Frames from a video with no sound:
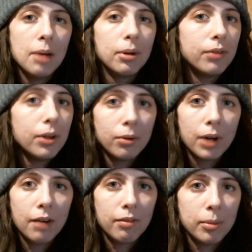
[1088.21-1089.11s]
But if you don't
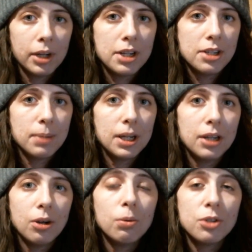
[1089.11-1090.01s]
have the money to
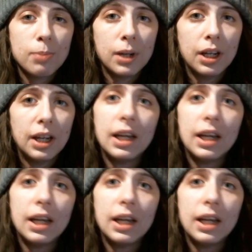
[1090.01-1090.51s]
spend, don't spend it.